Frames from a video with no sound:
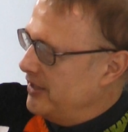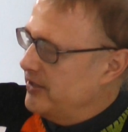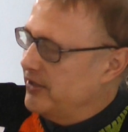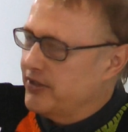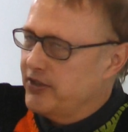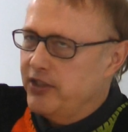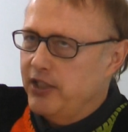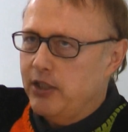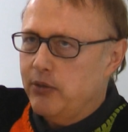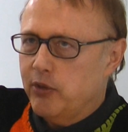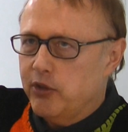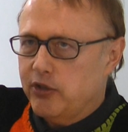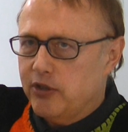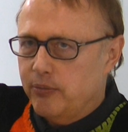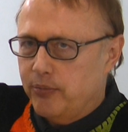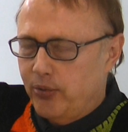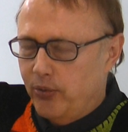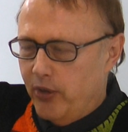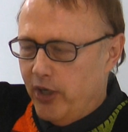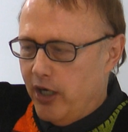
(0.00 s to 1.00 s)
The secret
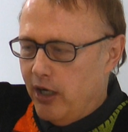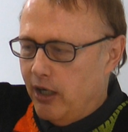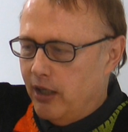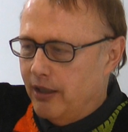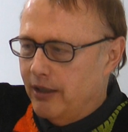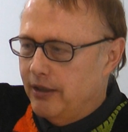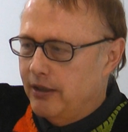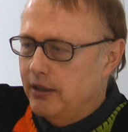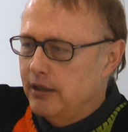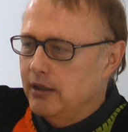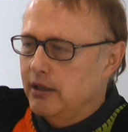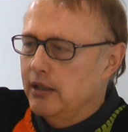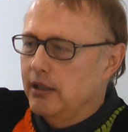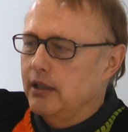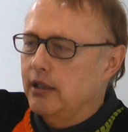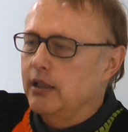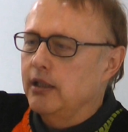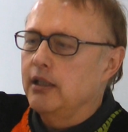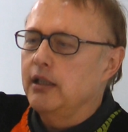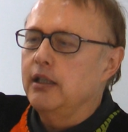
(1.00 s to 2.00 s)
to prayer
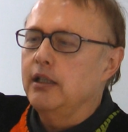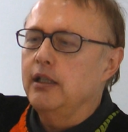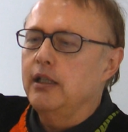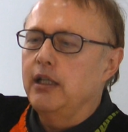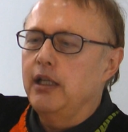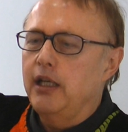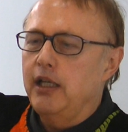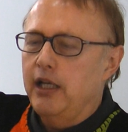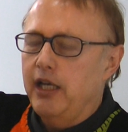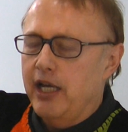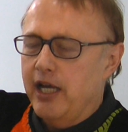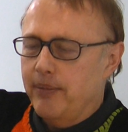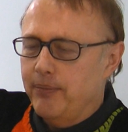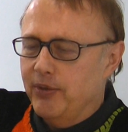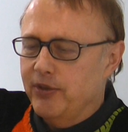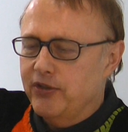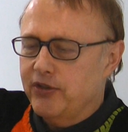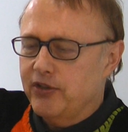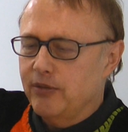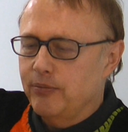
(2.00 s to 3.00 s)

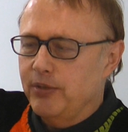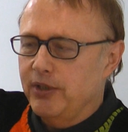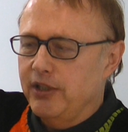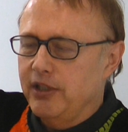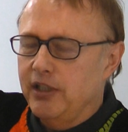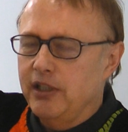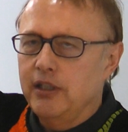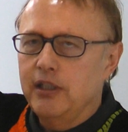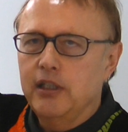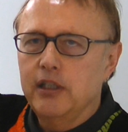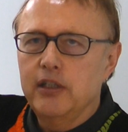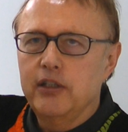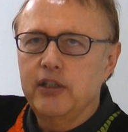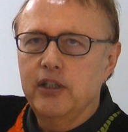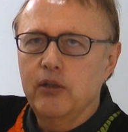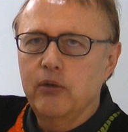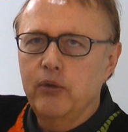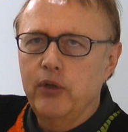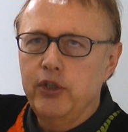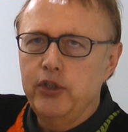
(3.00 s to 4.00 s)
happens to be
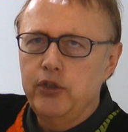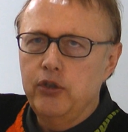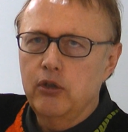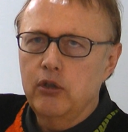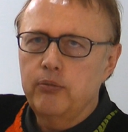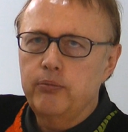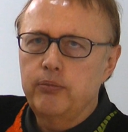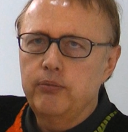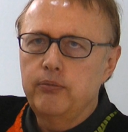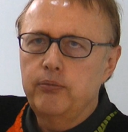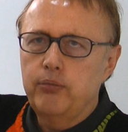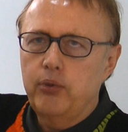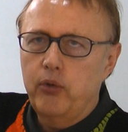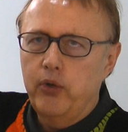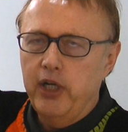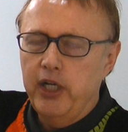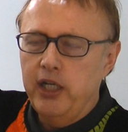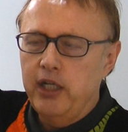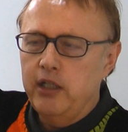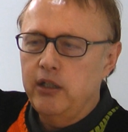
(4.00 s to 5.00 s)
that when you're
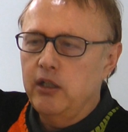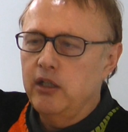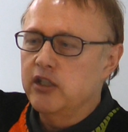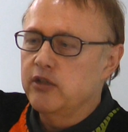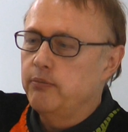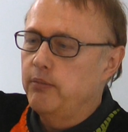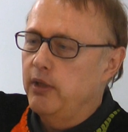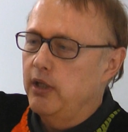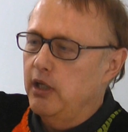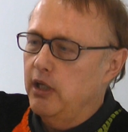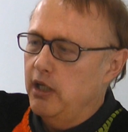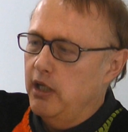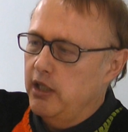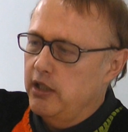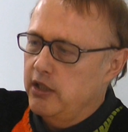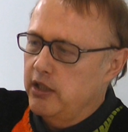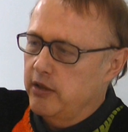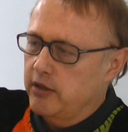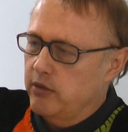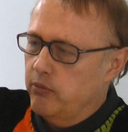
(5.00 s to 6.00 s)
praying,
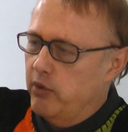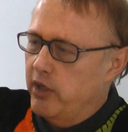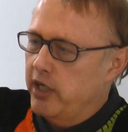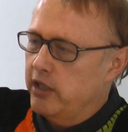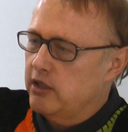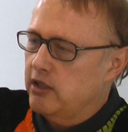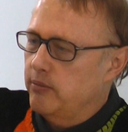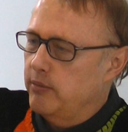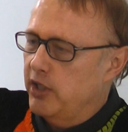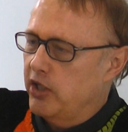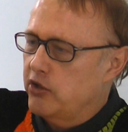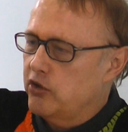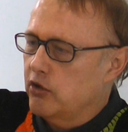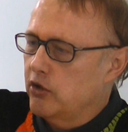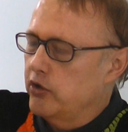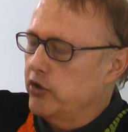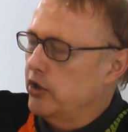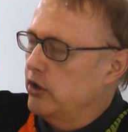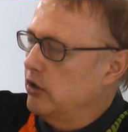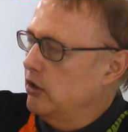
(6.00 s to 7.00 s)
you want to make
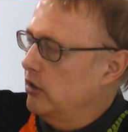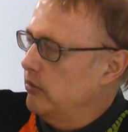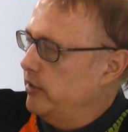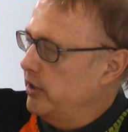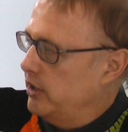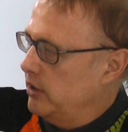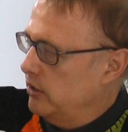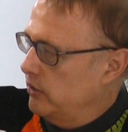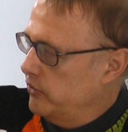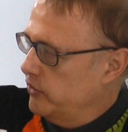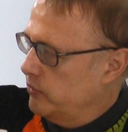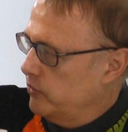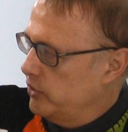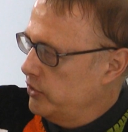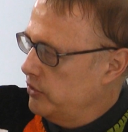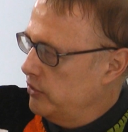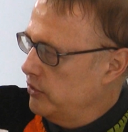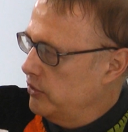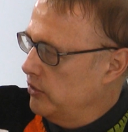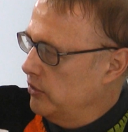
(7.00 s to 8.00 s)
sure that nobody knows
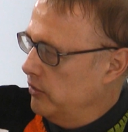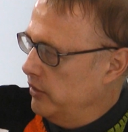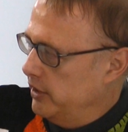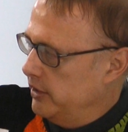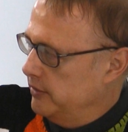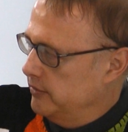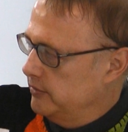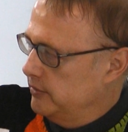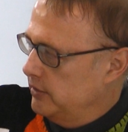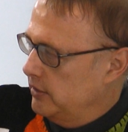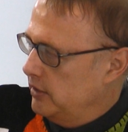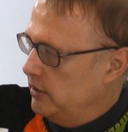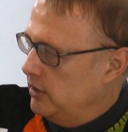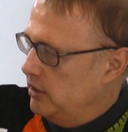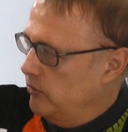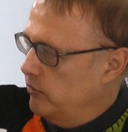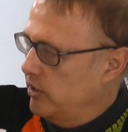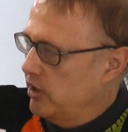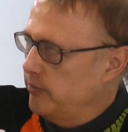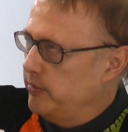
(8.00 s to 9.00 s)
what you're doing.
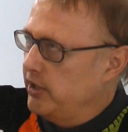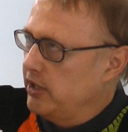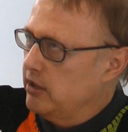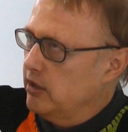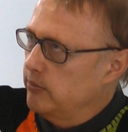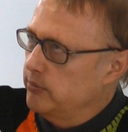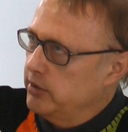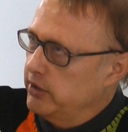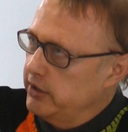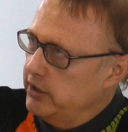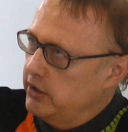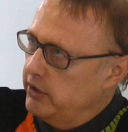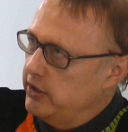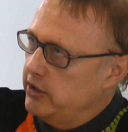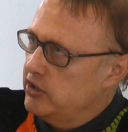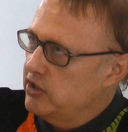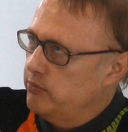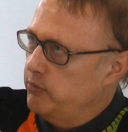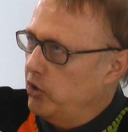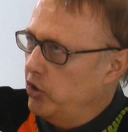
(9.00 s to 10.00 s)
You want to be completely
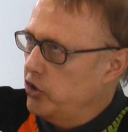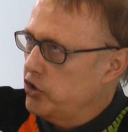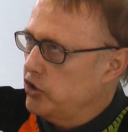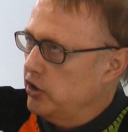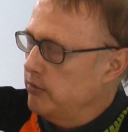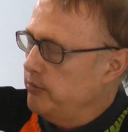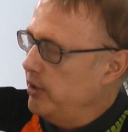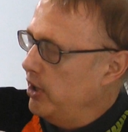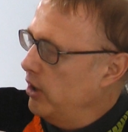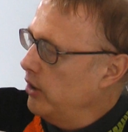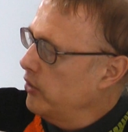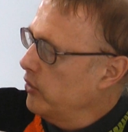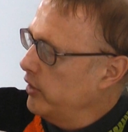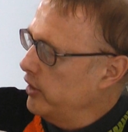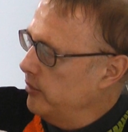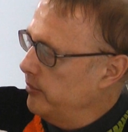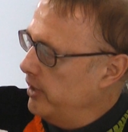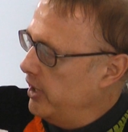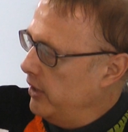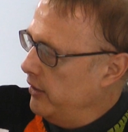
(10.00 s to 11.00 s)
spiritually
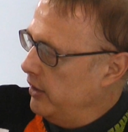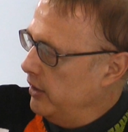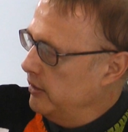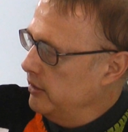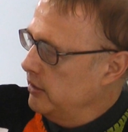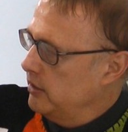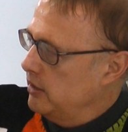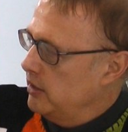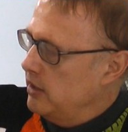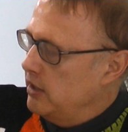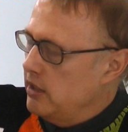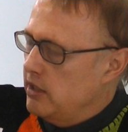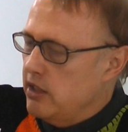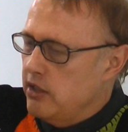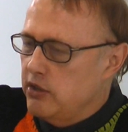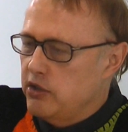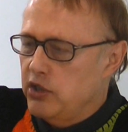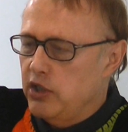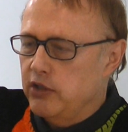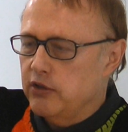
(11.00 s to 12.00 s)
paranoid about it.
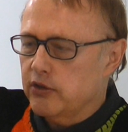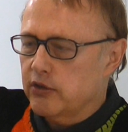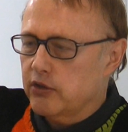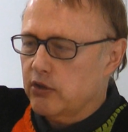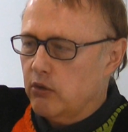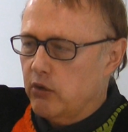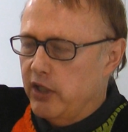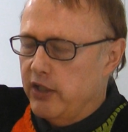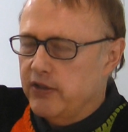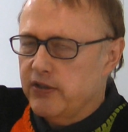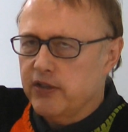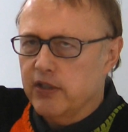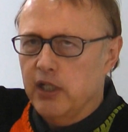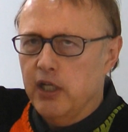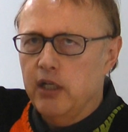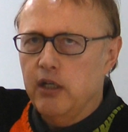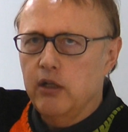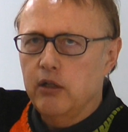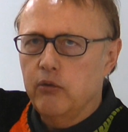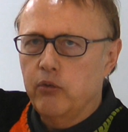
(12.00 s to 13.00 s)
Jesus Christ
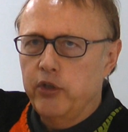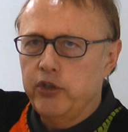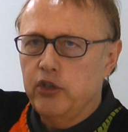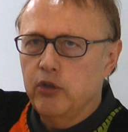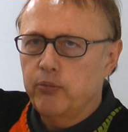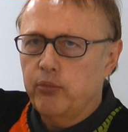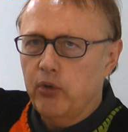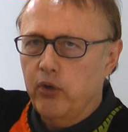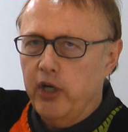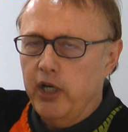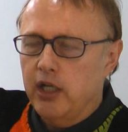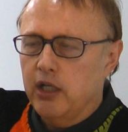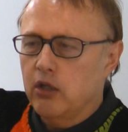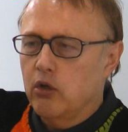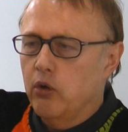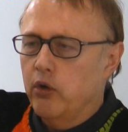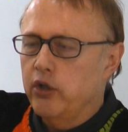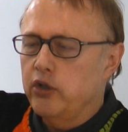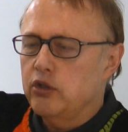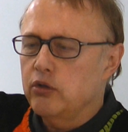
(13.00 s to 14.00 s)
said, when you pray,
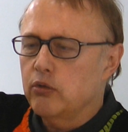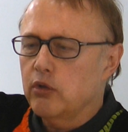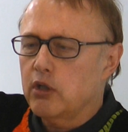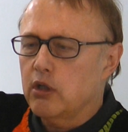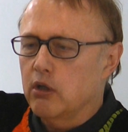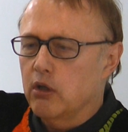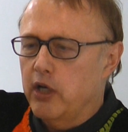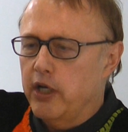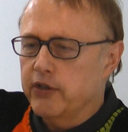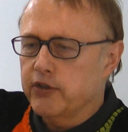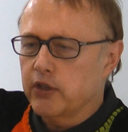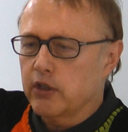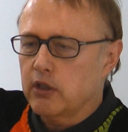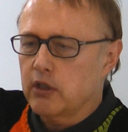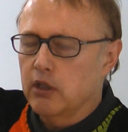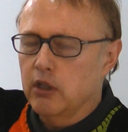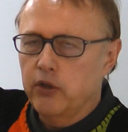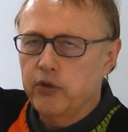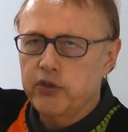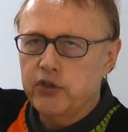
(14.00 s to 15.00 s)
go into a closet,
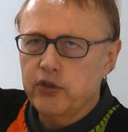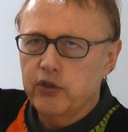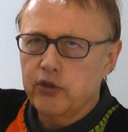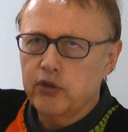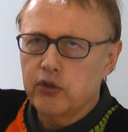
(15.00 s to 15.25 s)
close the